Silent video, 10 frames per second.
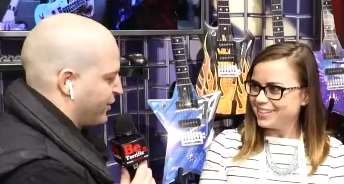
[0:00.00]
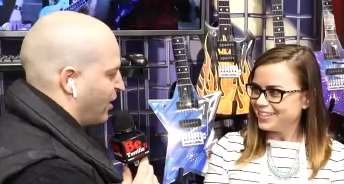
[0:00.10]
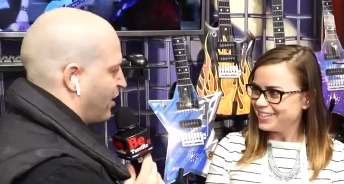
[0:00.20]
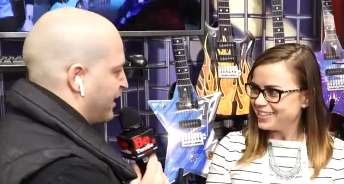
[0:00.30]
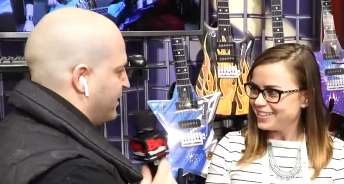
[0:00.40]

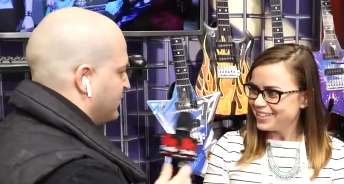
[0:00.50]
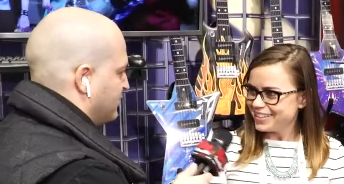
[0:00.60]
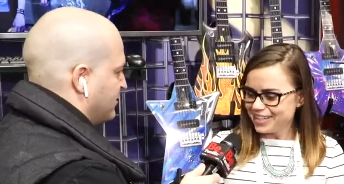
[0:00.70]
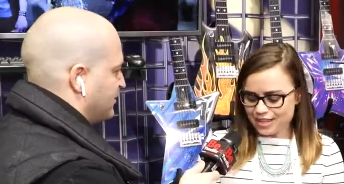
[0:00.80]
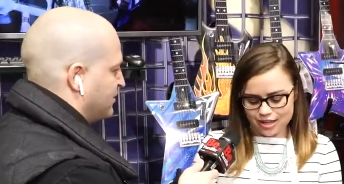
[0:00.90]
Speaker 1: guitaring it?
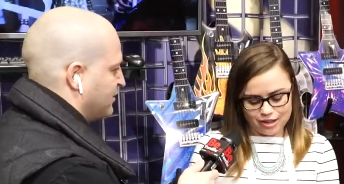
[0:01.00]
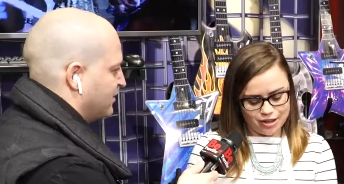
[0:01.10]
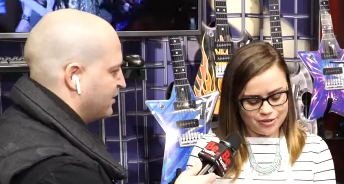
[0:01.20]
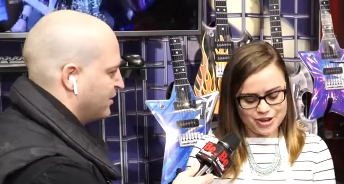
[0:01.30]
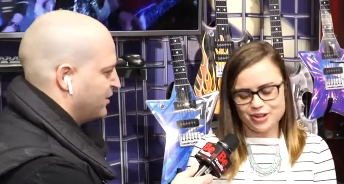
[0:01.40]

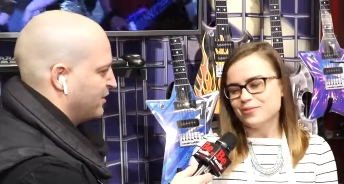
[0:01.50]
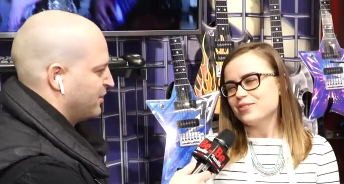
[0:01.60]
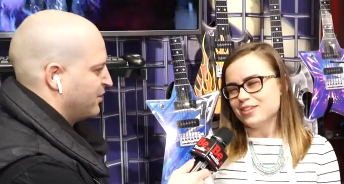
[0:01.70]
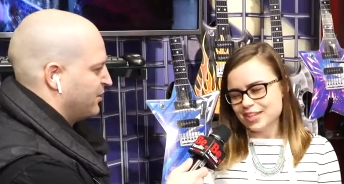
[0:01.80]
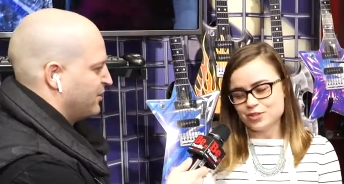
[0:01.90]
Speaker 2: Oh no,
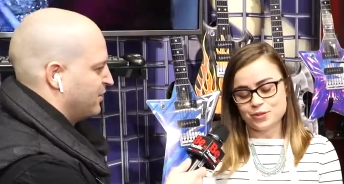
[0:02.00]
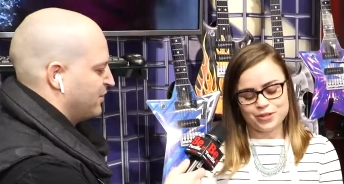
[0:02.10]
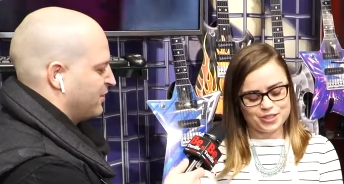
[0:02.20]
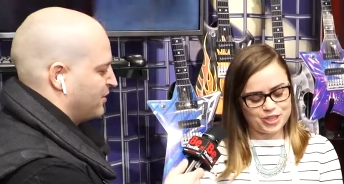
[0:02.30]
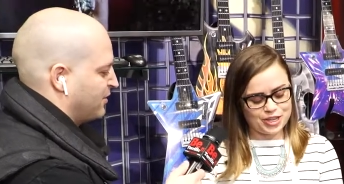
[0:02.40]
it's
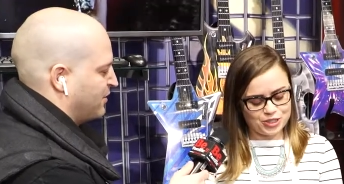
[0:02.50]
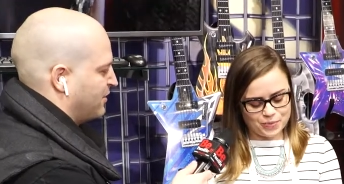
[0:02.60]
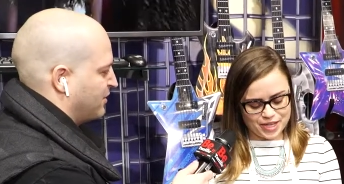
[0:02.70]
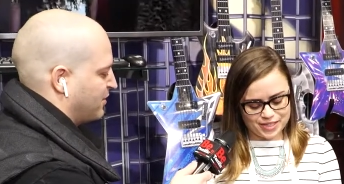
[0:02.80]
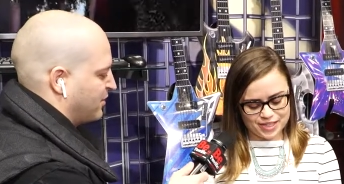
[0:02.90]
real guitar.
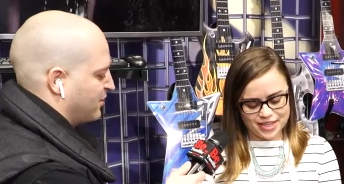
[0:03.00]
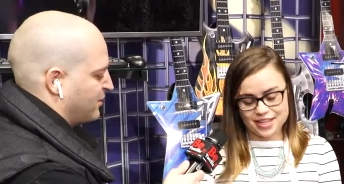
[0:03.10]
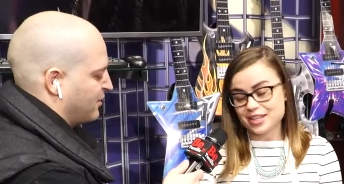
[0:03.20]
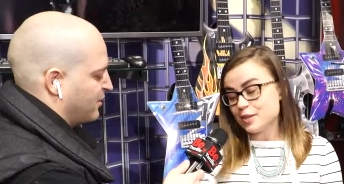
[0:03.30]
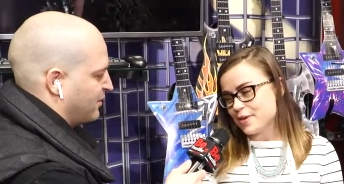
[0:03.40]
So
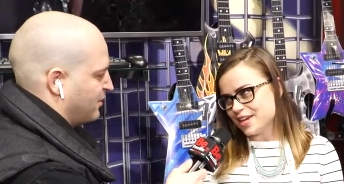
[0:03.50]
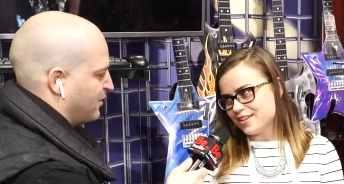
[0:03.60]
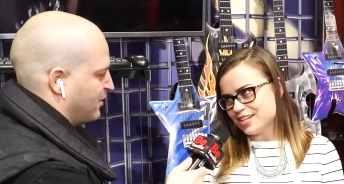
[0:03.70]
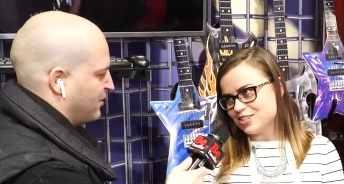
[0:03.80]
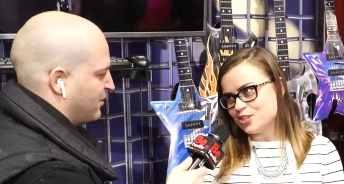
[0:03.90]
basically, the
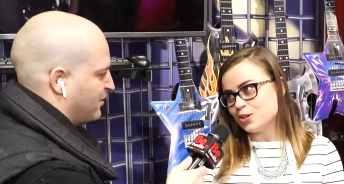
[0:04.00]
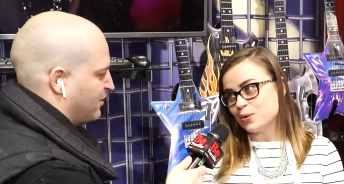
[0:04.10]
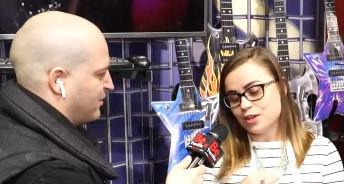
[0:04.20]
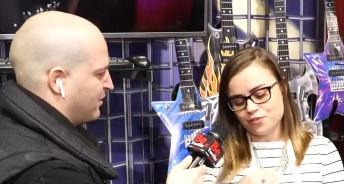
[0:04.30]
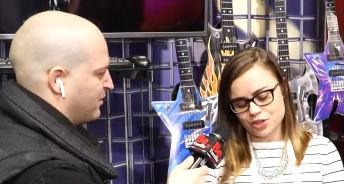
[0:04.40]
band needs
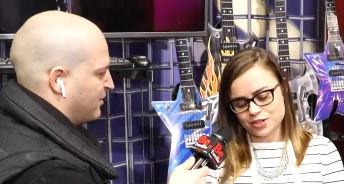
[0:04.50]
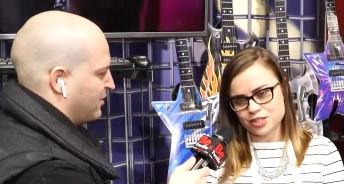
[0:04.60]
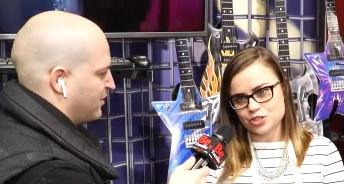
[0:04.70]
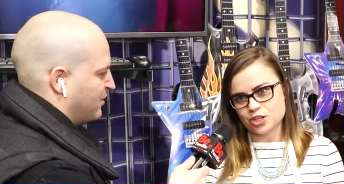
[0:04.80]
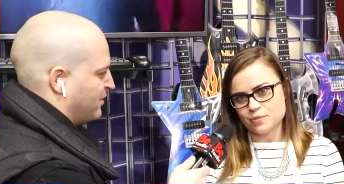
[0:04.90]
you. If you're
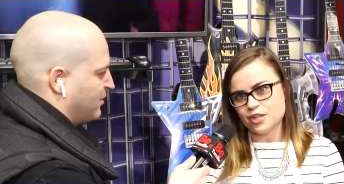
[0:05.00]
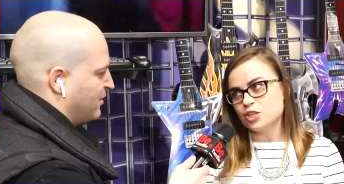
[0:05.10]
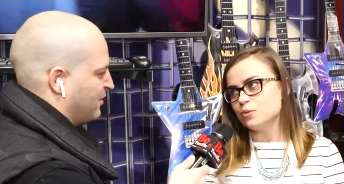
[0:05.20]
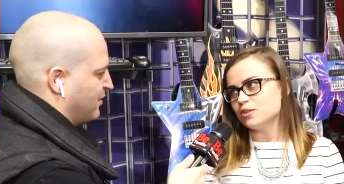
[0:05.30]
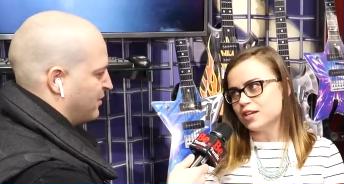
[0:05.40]
not
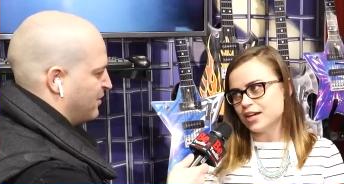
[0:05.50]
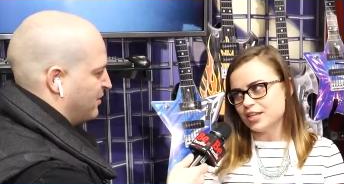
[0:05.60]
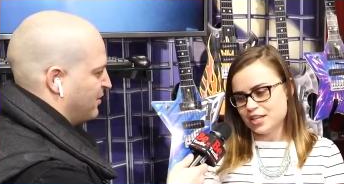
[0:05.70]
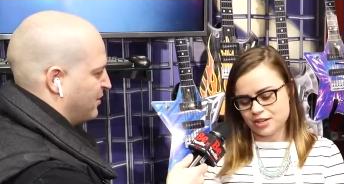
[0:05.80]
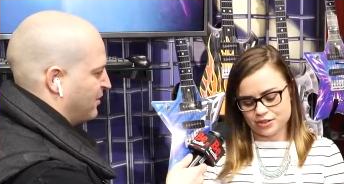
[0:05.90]
strumming, you will
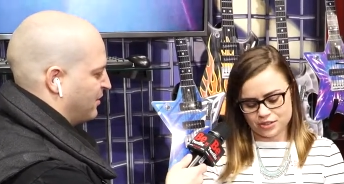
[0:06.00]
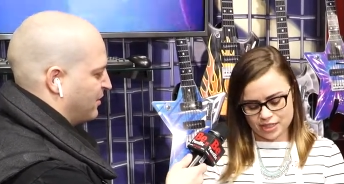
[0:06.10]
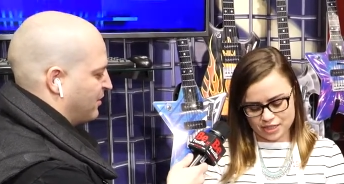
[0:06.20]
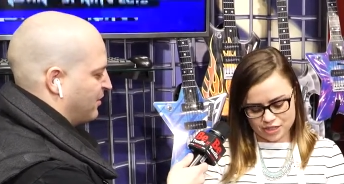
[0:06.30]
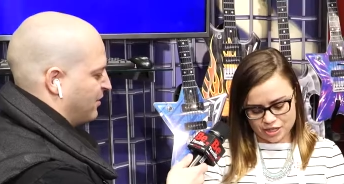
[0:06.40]
not hear the
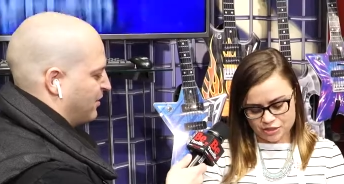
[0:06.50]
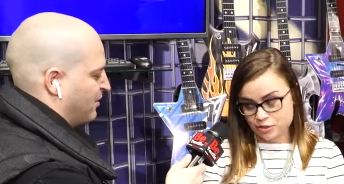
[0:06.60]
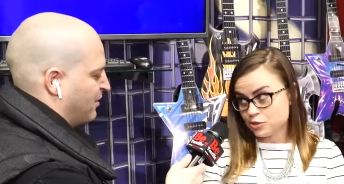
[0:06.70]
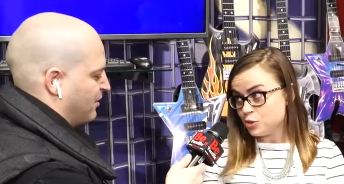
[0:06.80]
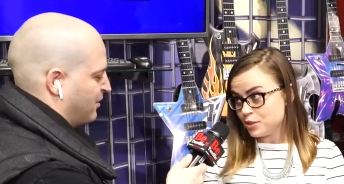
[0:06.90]
lead guitar.
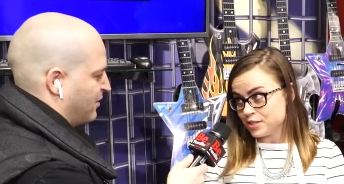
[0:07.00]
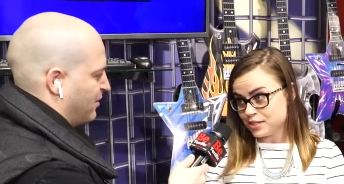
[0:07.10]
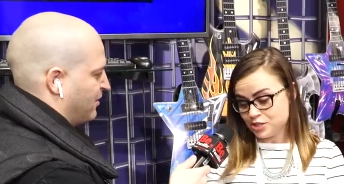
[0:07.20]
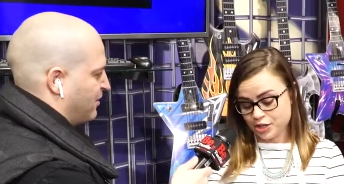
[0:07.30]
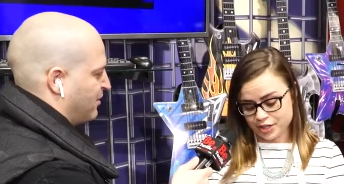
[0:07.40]
So as soon as
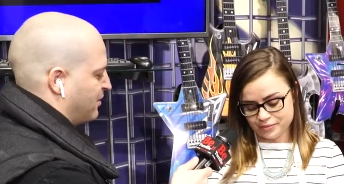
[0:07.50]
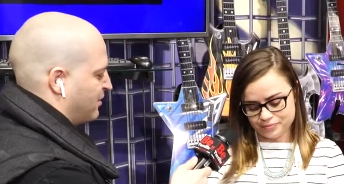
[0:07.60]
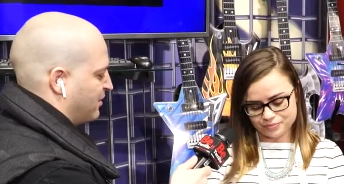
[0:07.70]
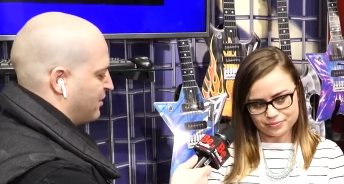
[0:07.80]
I start,